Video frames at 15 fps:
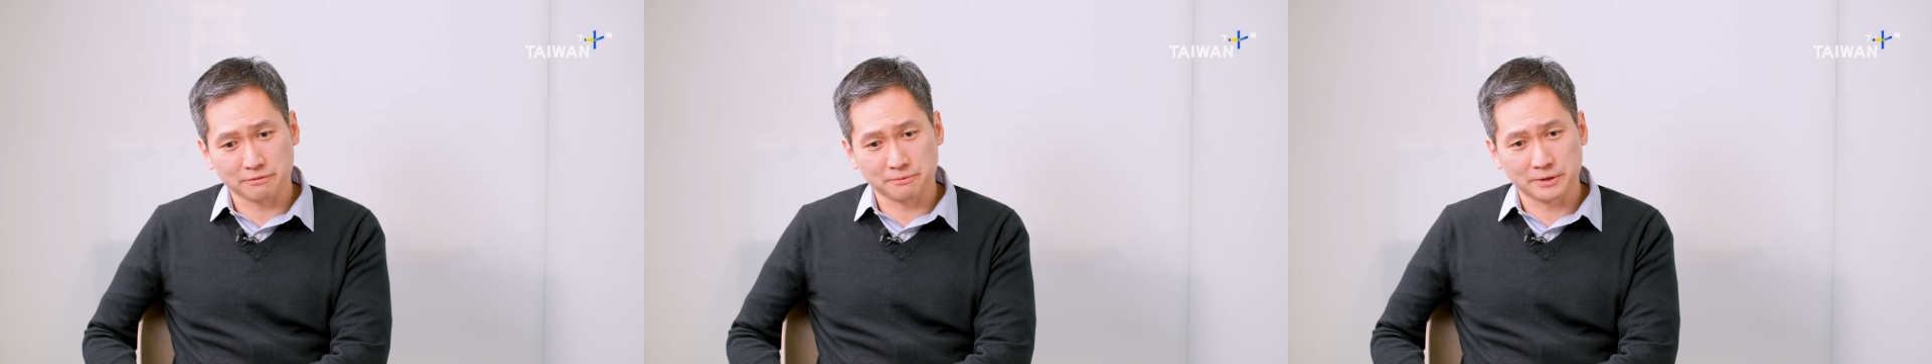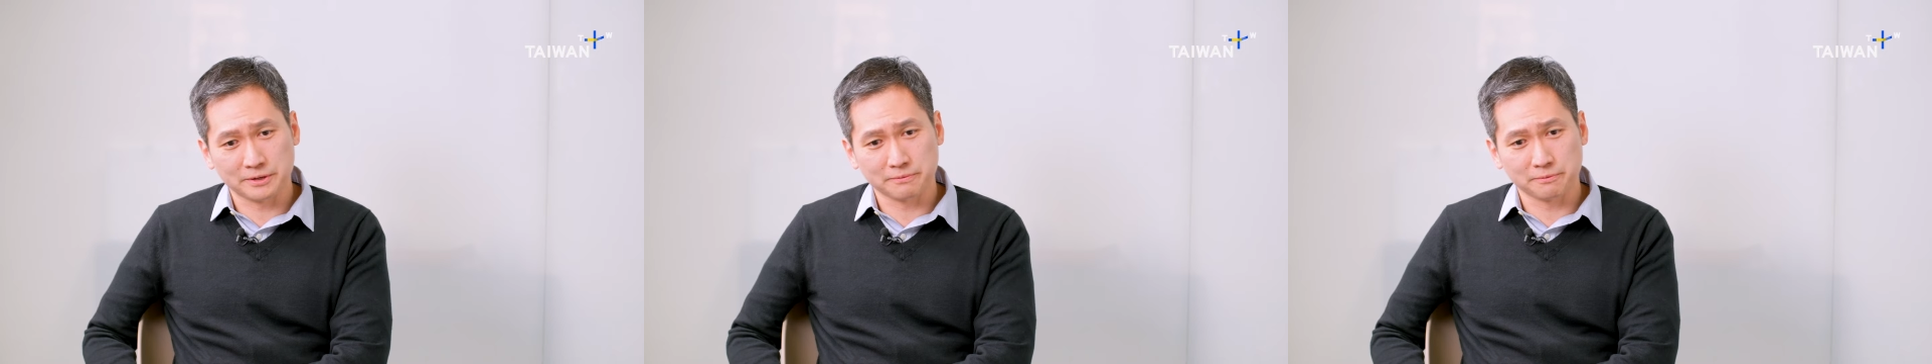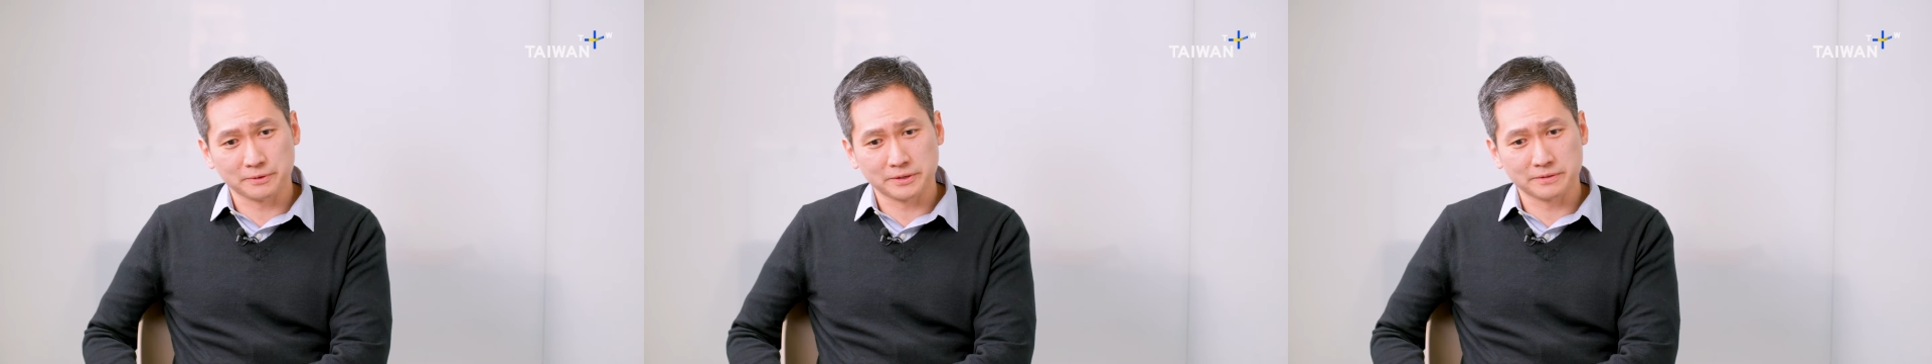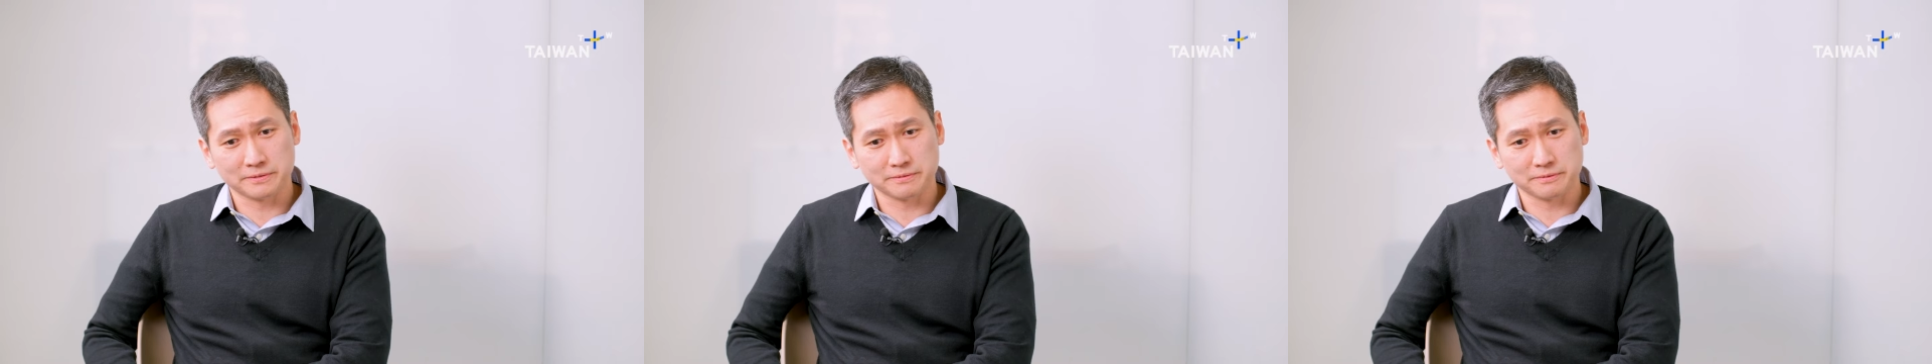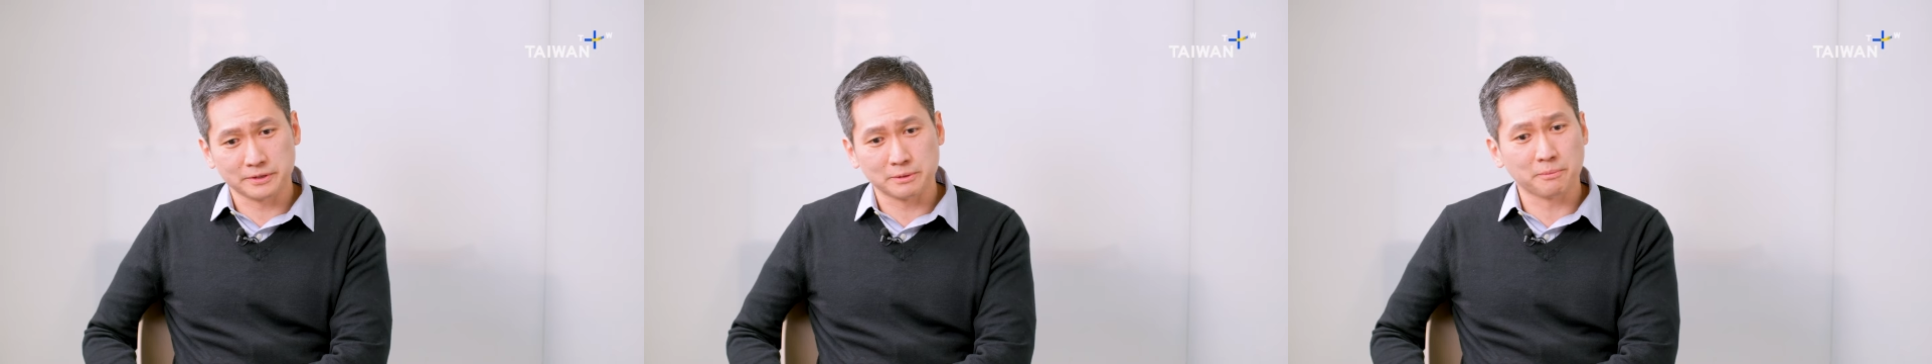when
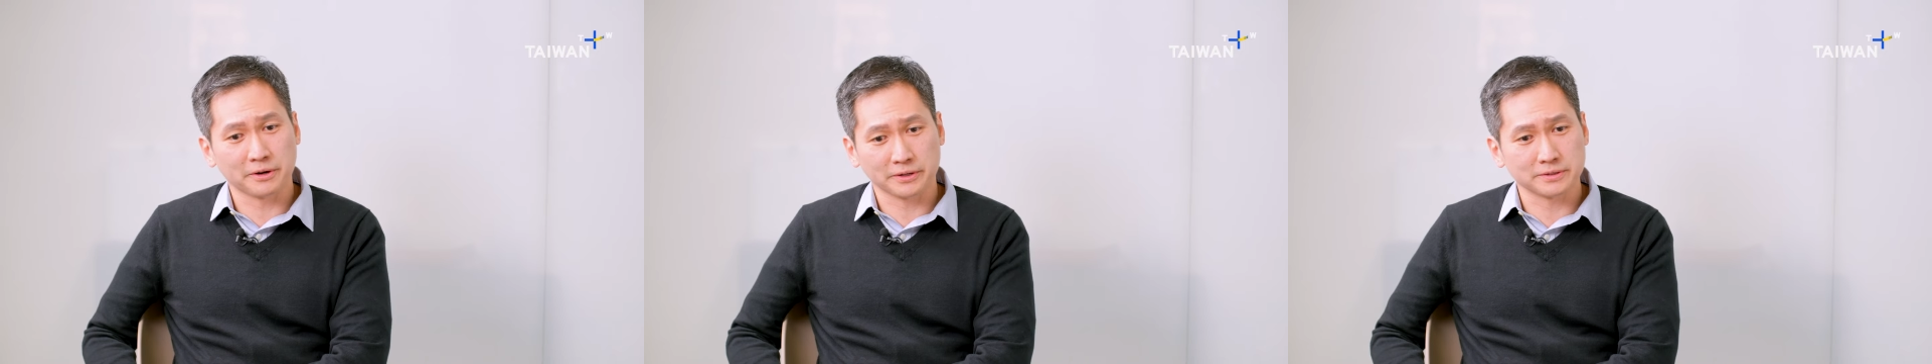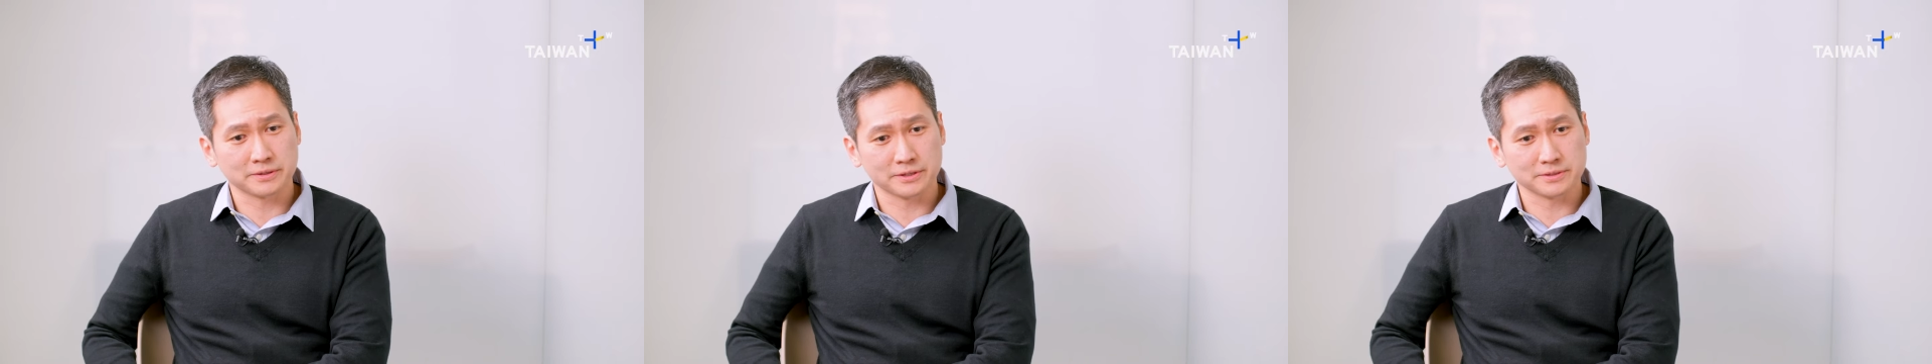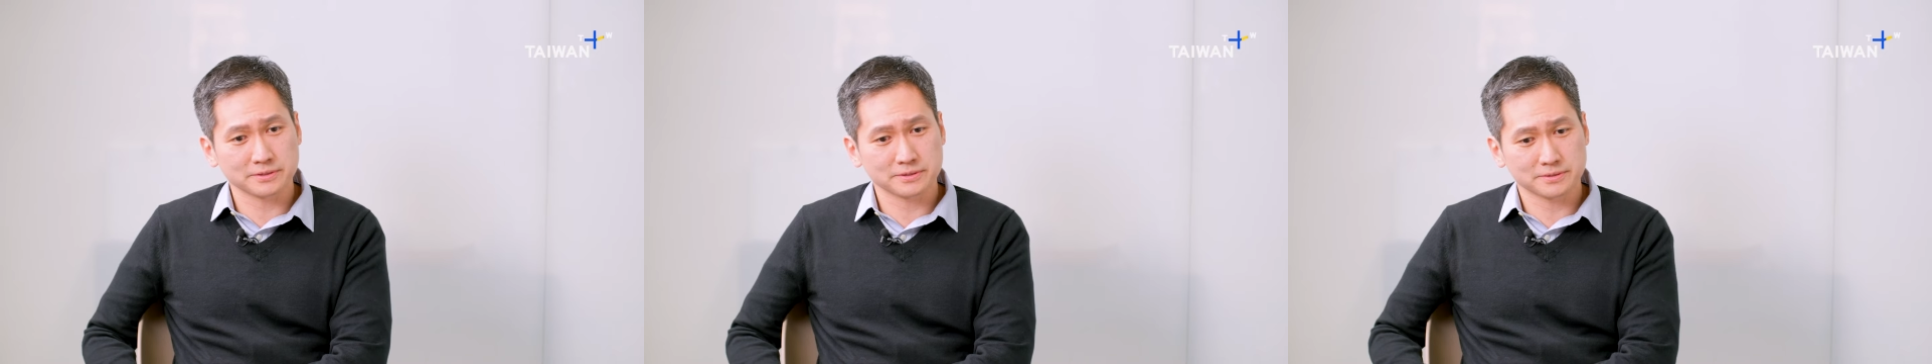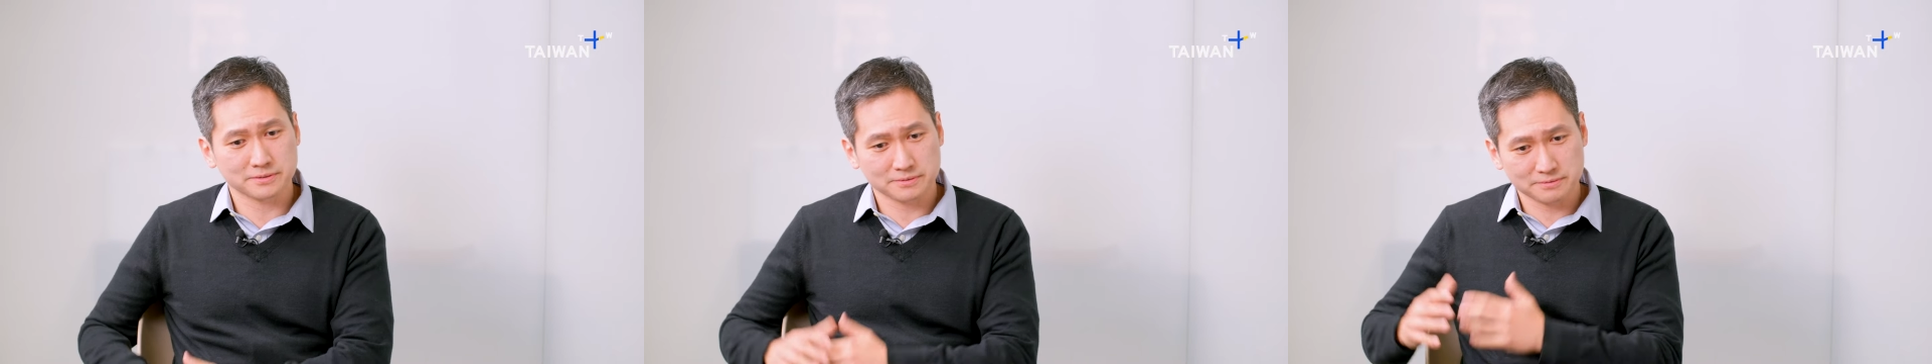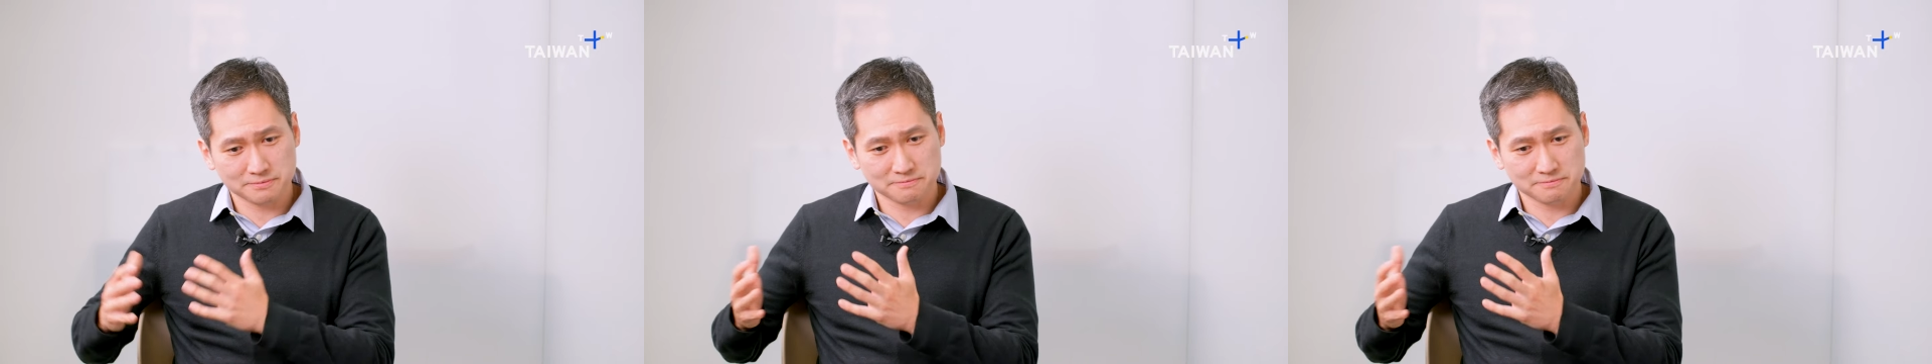the market does